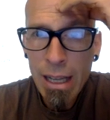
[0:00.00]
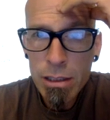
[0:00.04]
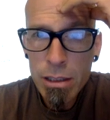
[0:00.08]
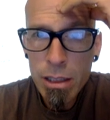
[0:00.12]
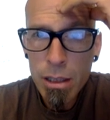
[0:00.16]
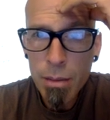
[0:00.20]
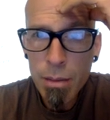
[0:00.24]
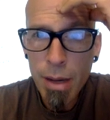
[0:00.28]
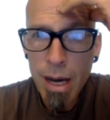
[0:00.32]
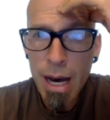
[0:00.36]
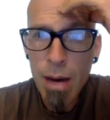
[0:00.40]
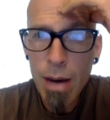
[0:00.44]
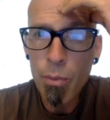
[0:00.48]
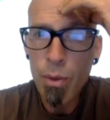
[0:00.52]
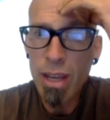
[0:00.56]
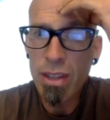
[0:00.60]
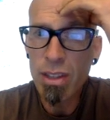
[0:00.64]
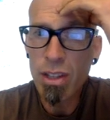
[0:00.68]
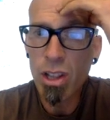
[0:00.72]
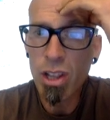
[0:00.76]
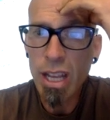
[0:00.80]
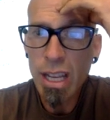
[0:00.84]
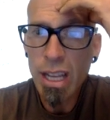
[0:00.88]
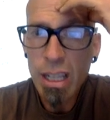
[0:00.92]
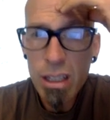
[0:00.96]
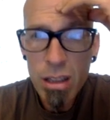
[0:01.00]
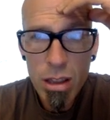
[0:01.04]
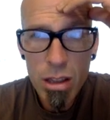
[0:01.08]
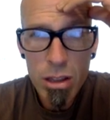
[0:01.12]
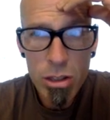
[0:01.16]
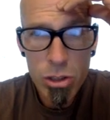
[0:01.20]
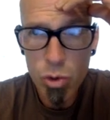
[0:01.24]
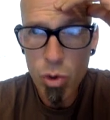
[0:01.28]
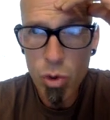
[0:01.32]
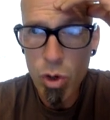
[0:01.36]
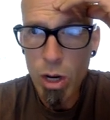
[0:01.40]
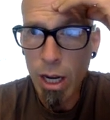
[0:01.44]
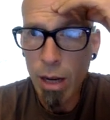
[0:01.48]
of the bob, we had the length of the
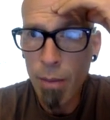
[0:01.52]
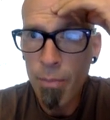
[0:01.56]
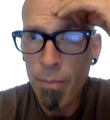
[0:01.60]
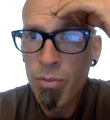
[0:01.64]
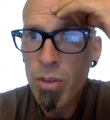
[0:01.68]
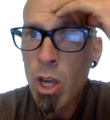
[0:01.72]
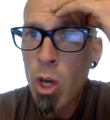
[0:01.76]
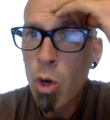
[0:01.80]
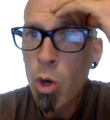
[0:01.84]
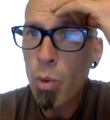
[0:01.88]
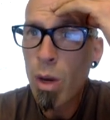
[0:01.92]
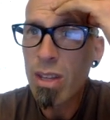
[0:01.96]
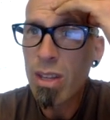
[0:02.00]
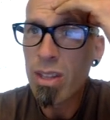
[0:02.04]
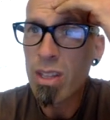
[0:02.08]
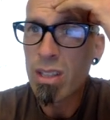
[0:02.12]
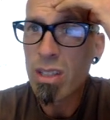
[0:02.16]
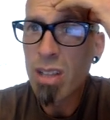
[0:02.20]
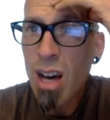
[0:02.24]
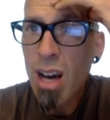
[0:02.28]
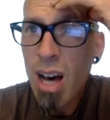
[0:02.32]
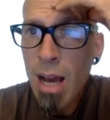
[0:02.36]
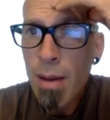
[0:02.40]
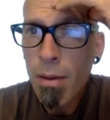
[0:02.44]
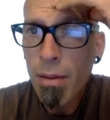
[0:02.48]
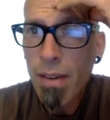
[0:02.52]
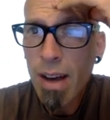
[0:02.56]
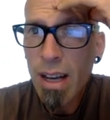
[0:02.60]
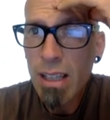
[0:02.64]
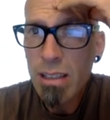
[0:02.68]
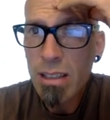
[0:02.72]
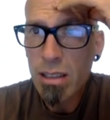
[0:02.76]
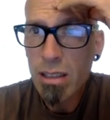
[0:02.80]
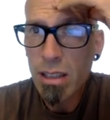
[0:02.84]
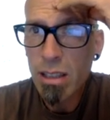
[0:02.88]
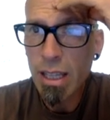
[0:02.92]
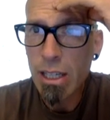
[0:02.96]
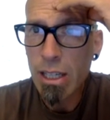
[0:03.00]
string, we had the time of
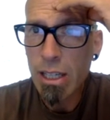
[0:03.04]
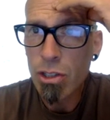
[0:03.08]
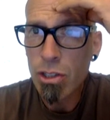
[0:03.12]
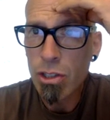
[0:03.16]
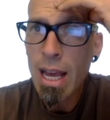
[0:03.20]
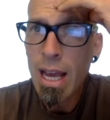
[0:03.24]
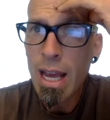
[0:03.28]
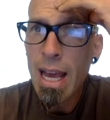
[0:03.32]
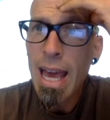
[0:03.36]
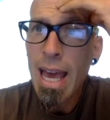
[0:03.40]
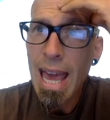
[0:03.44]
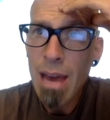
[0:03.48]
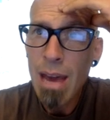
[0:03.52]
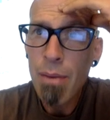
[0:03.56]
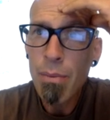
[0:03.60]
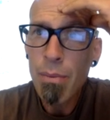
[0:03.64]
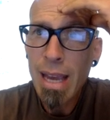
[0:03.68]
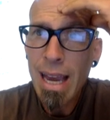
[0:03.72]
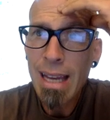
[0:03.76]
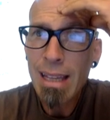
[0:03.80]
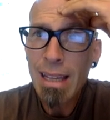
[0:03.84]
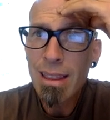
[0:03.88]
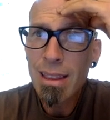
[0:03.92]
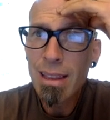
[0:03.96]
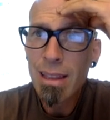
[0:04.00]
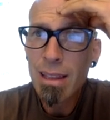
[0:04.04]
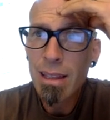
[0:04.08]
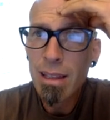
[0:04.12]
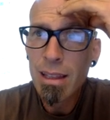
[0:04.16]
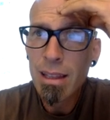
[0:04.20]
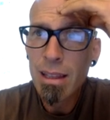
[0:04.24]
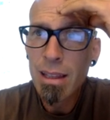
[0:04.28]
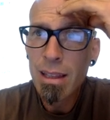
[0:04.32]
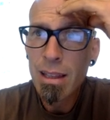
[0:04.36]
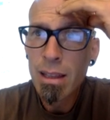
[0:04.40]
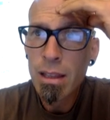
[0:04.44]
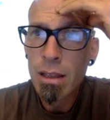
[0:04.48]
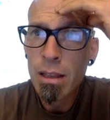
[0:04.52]
oscillation, and we had
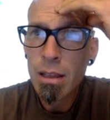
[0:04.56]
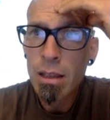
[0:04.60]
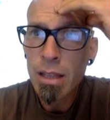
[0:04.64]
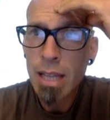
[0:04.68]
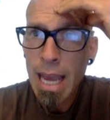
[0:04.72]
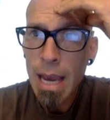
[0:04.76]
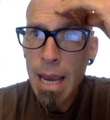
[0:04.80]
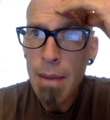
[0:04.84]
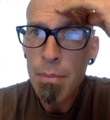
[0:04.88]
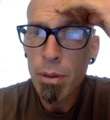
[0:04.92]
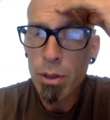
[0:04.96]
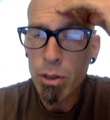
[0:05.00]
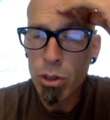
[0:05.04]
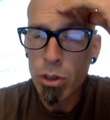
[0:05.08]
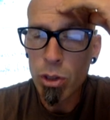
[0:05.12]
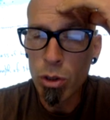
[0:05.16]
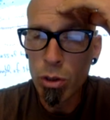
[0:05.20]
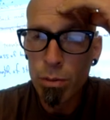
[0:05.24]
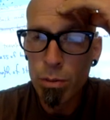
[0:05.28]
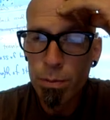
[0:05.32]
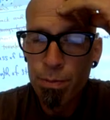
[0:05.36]
the amplitude.